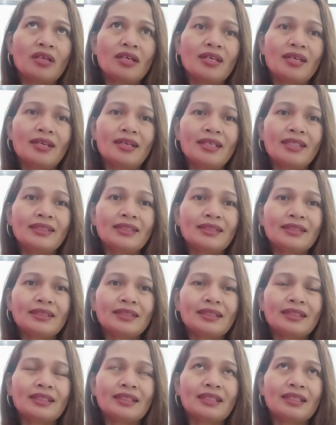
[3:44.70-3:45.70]
it's
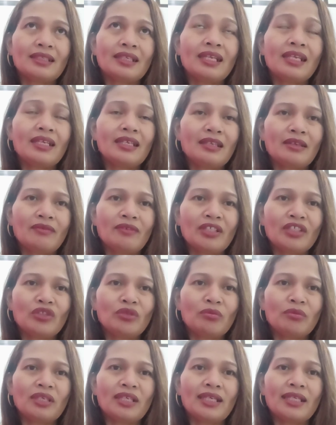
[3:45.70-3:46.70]
really giving to
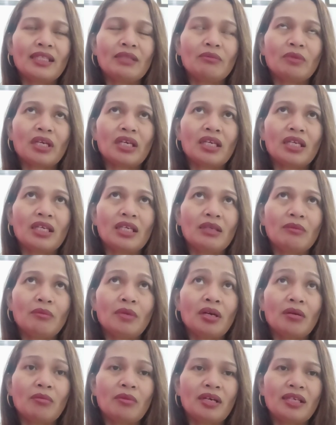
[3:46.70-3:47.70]
me, and my
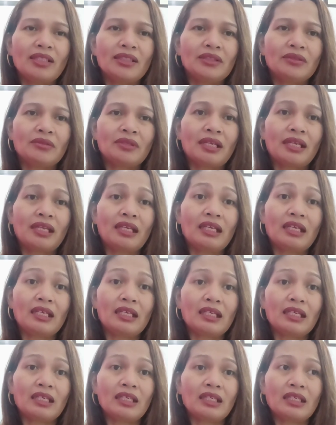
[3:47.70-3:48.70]
Baba is really
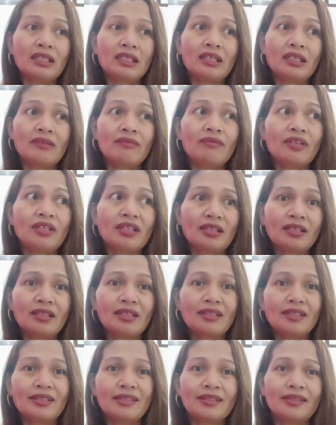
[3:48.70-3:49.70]
giving
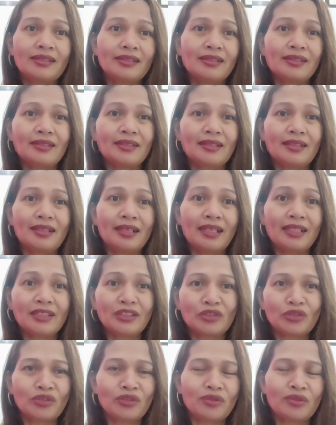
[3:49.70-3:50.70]
a
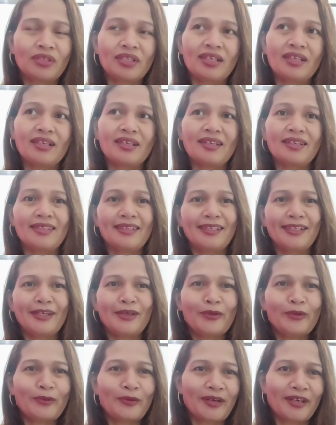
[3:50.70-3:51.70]
lesson to the
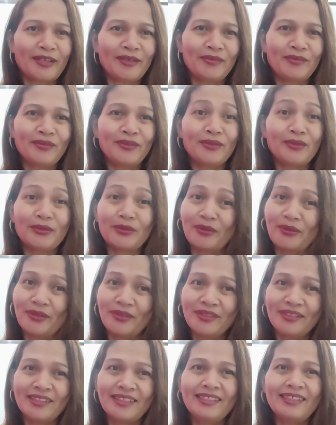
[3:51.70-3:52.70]
wife. You know,
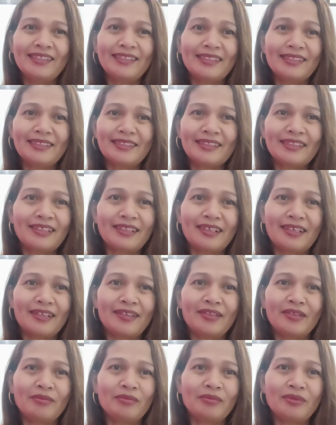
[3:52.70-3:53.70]
that's the
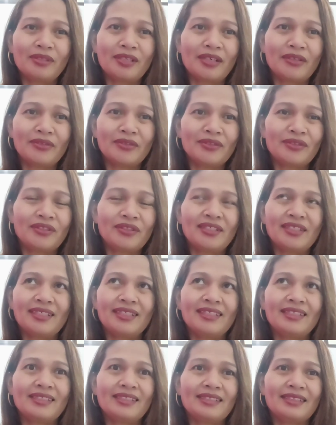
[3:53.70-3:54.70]
Arab country.
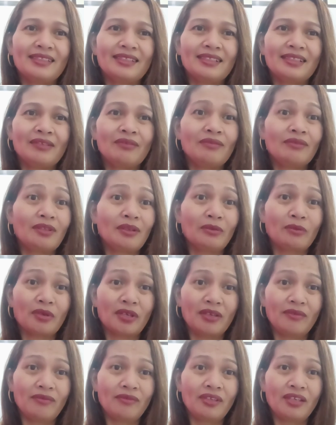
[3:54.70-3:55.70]
If the
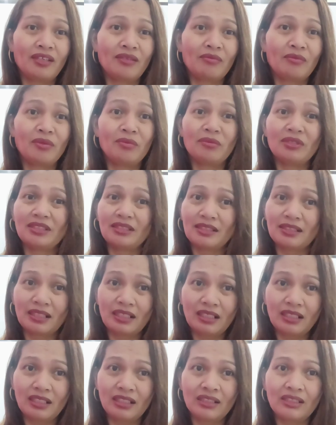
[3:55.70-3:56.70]
wife can be
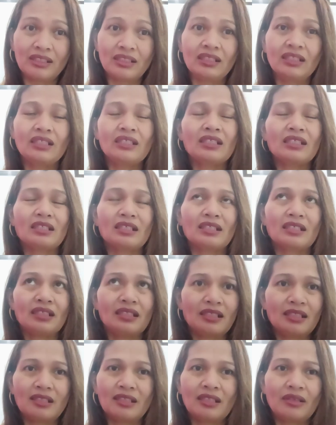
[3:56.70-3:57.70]
mistaken,
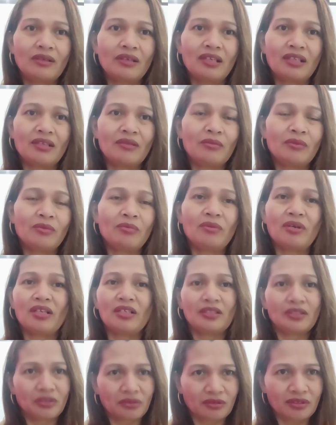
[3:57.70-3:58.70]
you're gonna be
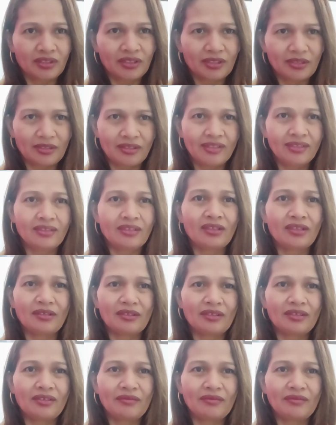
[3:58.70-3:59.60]
punished also. So